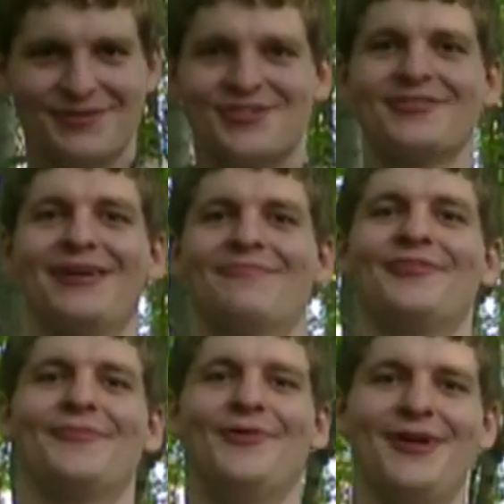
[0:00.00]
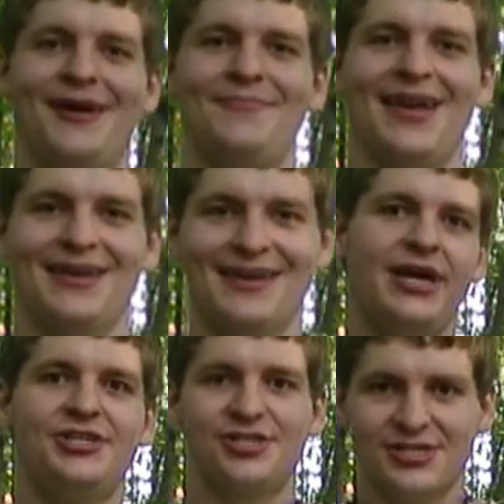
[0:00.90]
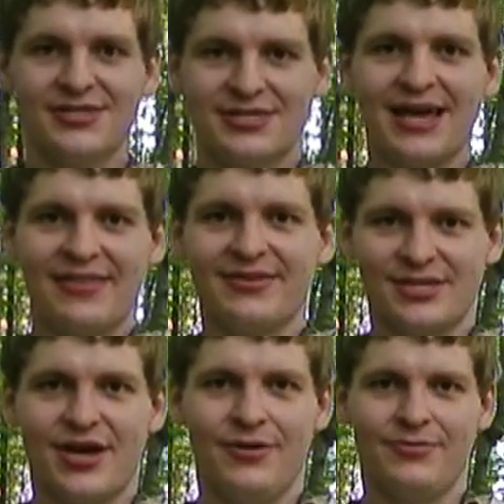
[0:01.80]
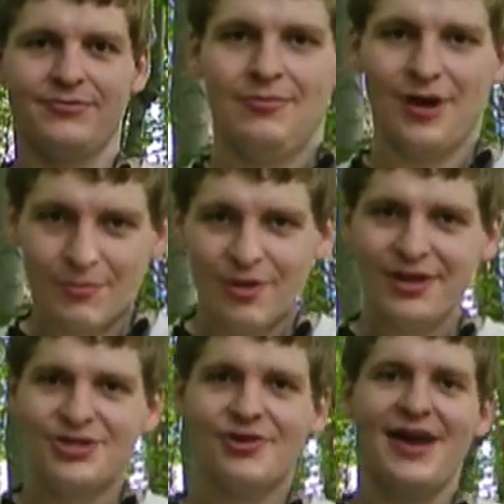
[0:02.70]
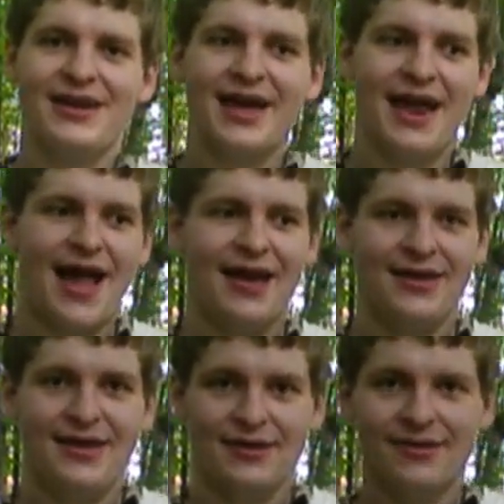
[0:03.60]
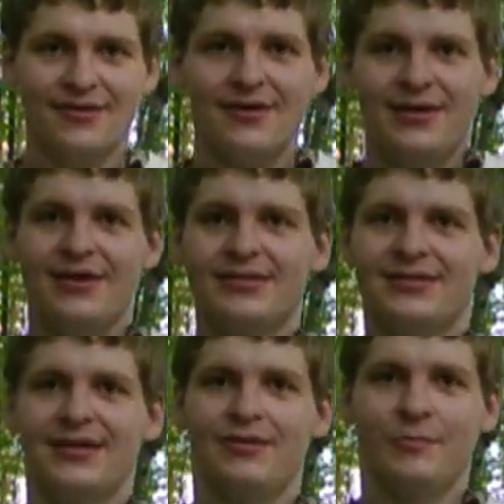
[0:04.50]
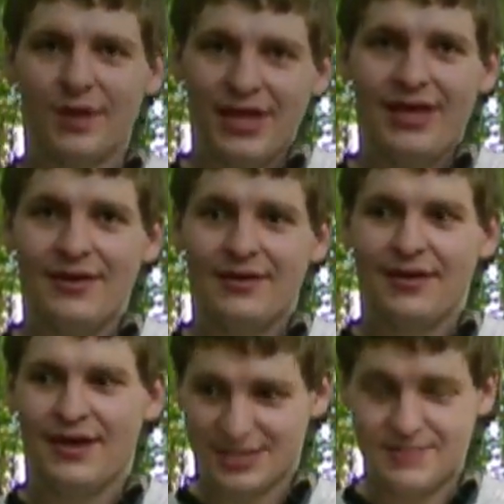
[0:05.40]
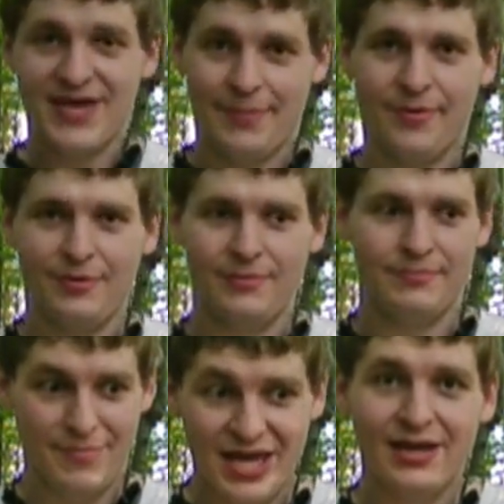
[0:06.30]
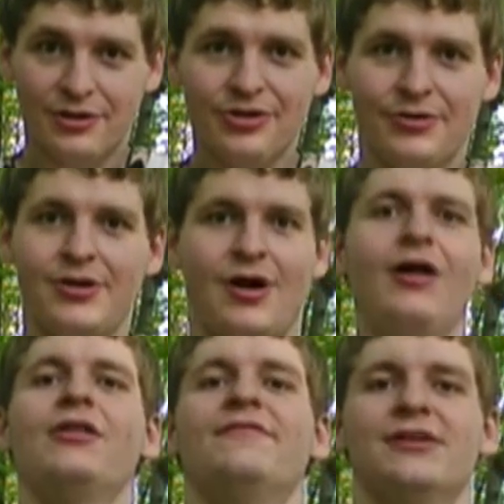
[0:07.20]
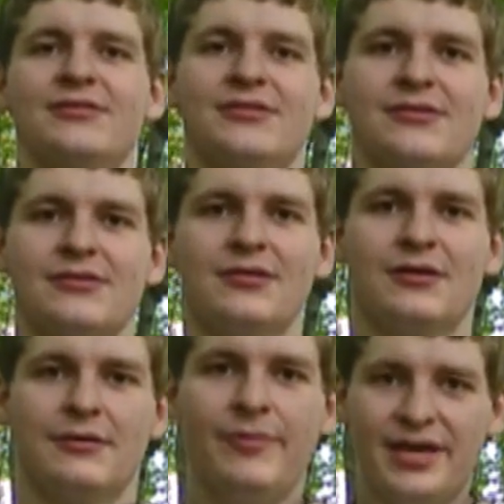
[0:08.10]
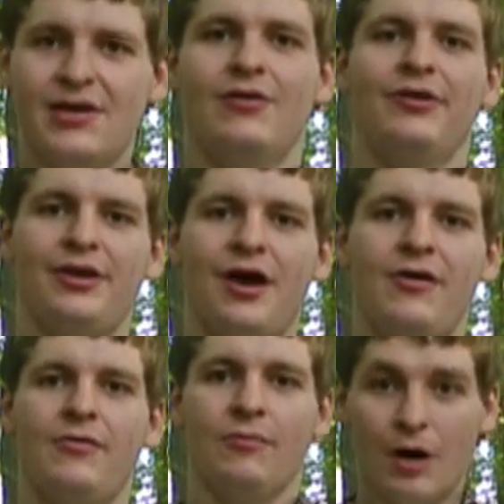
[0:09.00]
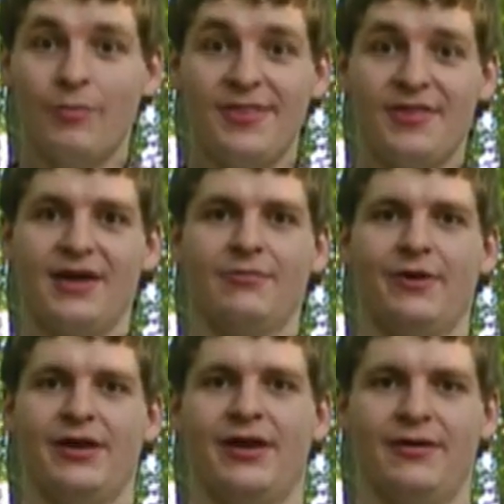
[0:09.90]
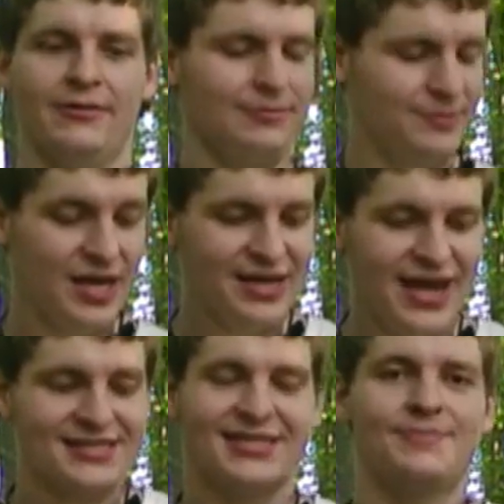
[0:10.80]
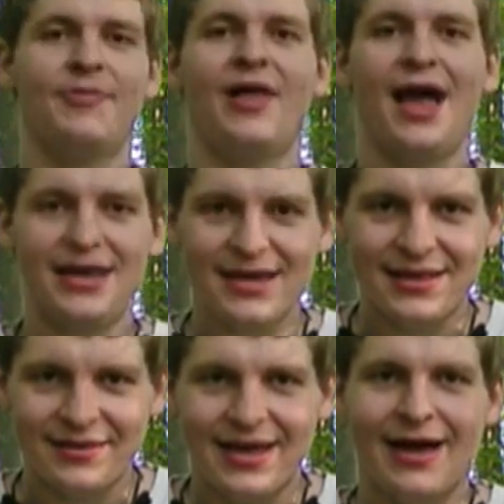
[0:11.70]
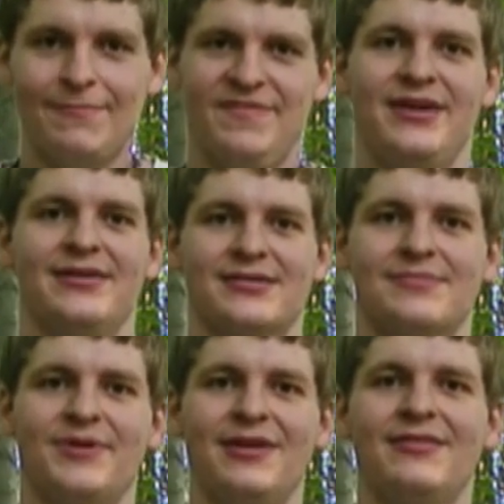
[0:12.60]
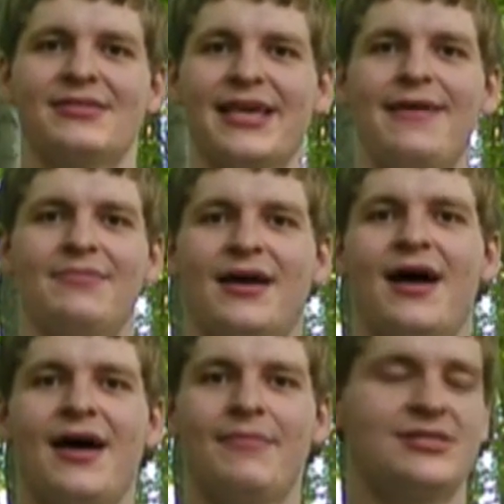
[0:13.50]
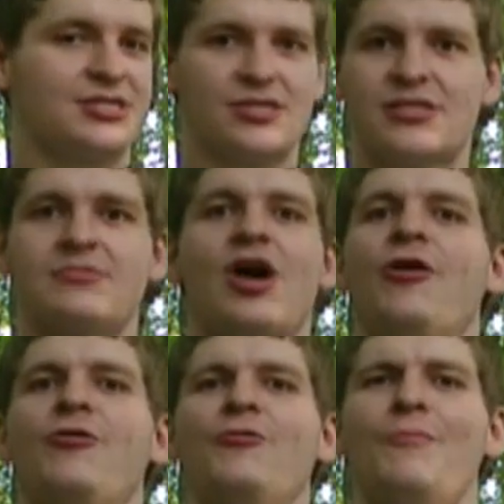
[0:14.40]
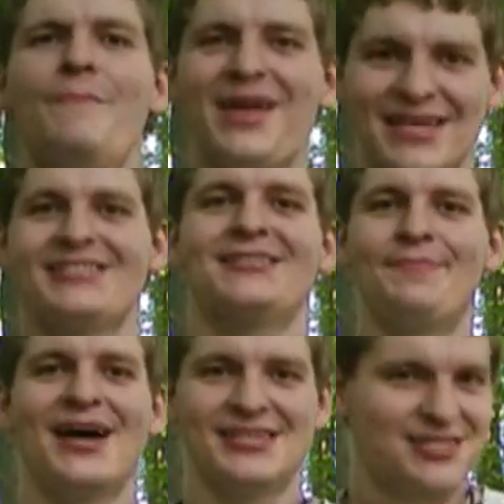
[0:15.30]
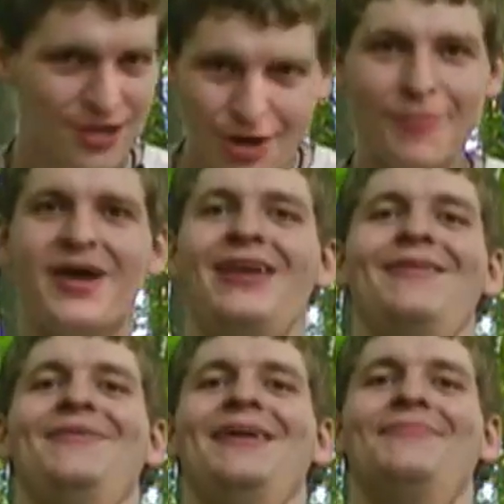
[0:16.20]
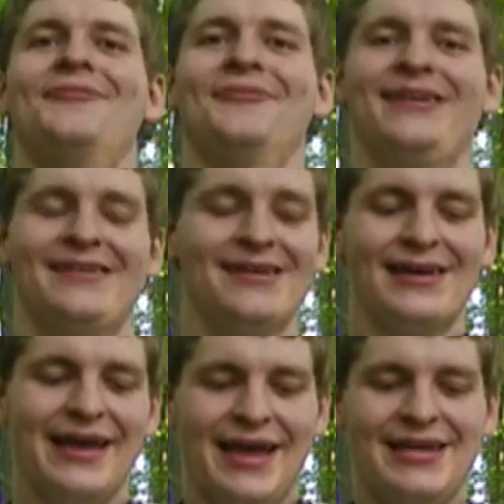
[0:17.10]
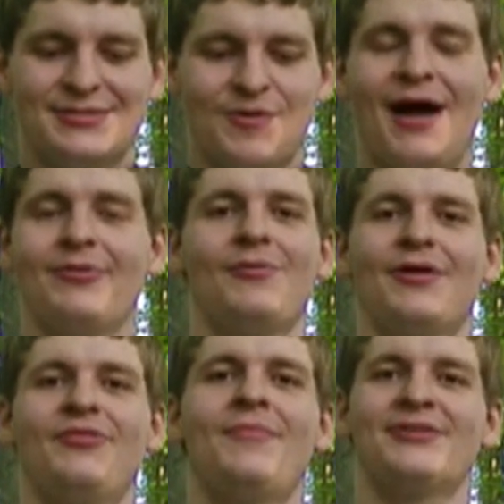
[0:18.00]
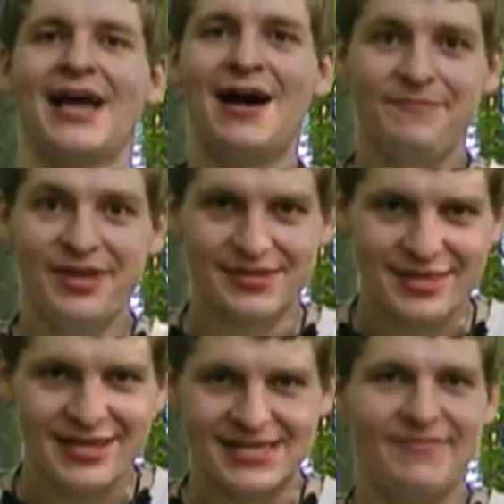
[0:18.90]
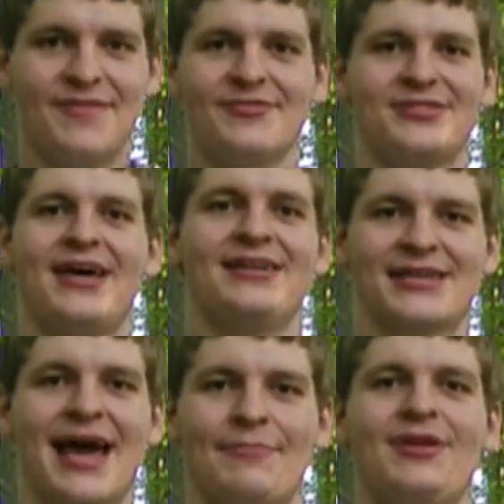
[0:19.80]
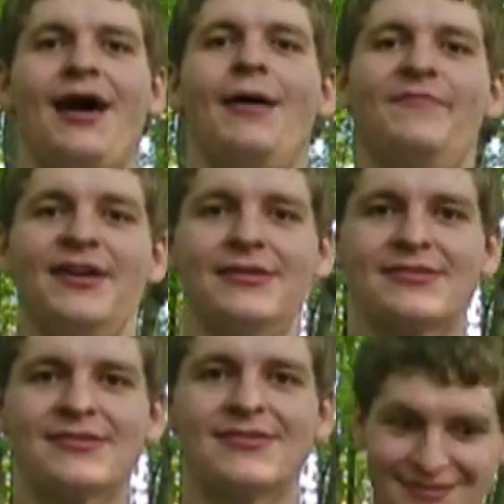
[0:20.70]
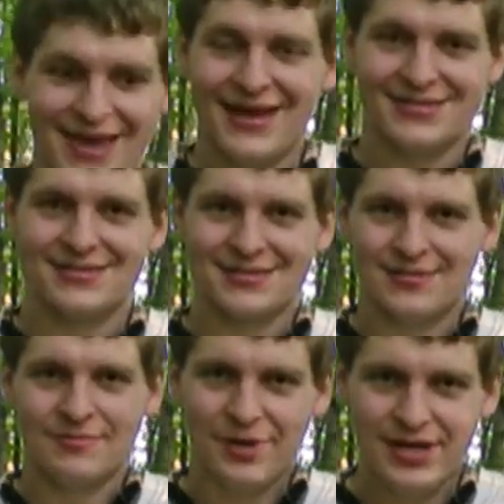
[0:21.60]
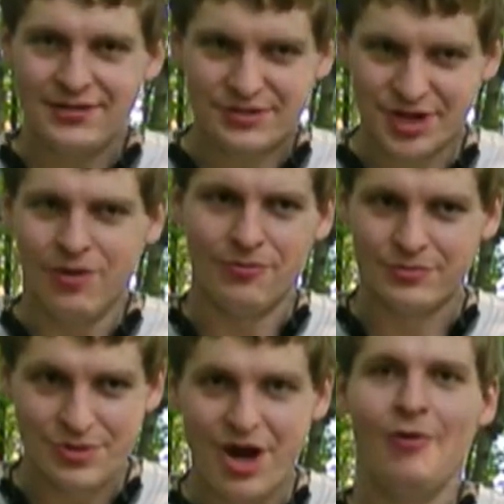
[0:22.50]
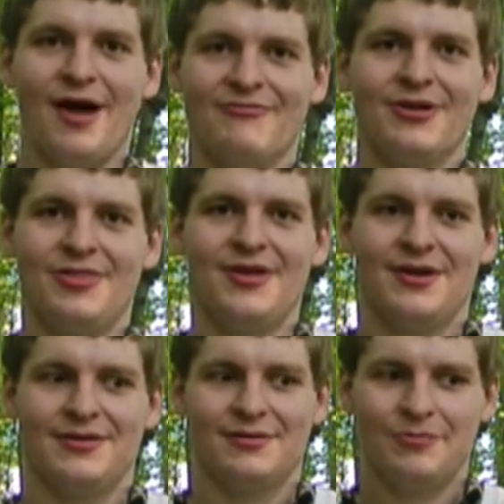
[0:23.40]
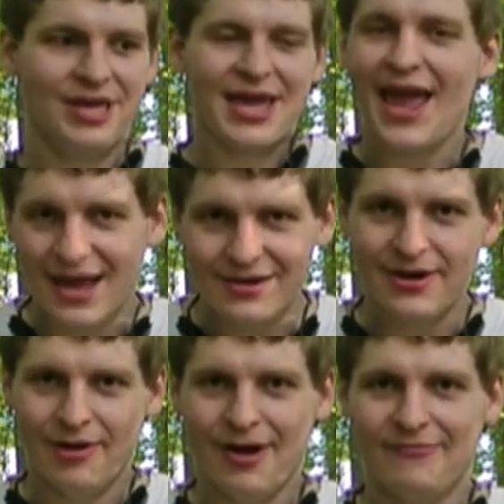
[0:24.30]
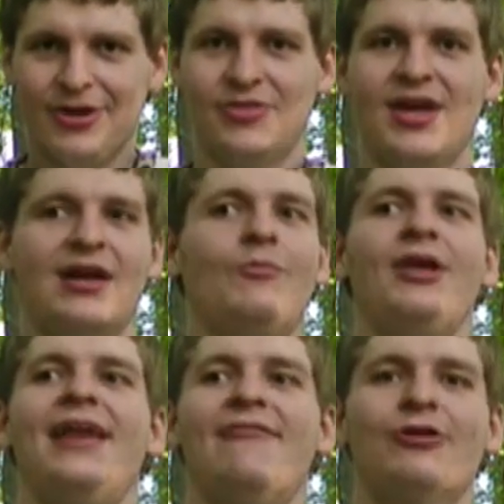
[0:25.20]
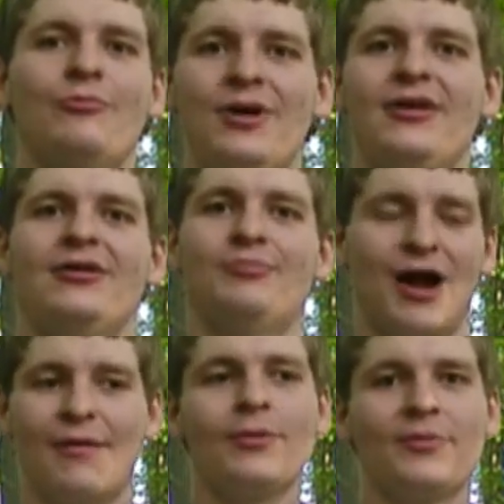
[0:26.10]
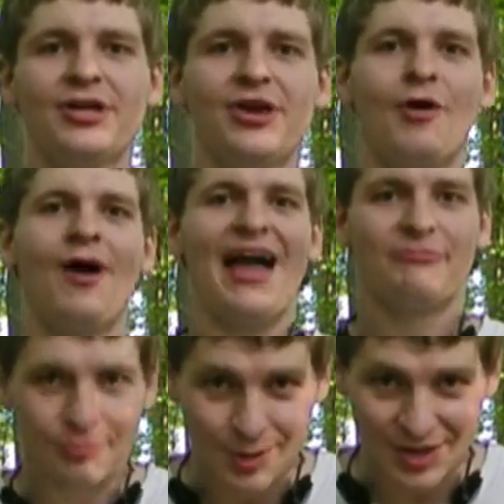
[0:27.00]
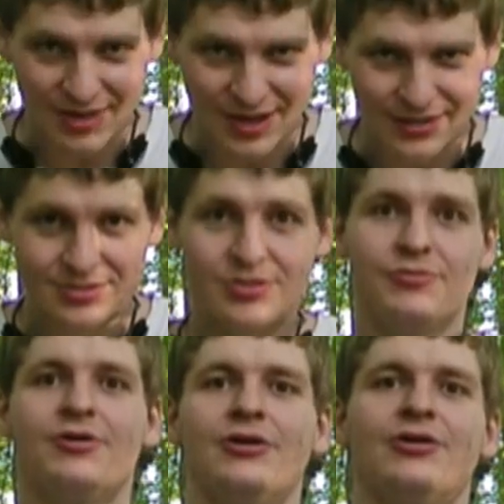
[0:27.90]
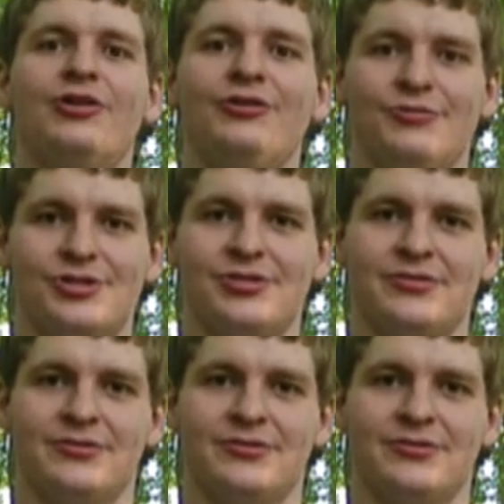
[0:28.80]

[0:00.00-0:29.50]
extreme for the point I'm making. It's just to set the tone. What I'm really trying to get at here is that we, as people, me included, all of us, we can only know what we think we know. And yes, that's blindingly obvious, but at the same time, it's so missed by so many people that it's probably one of the most obvious things I've ever said as Captain Obvious. Yes, we don't know everything we can't know everything, and we never will probably know everything to conclusion.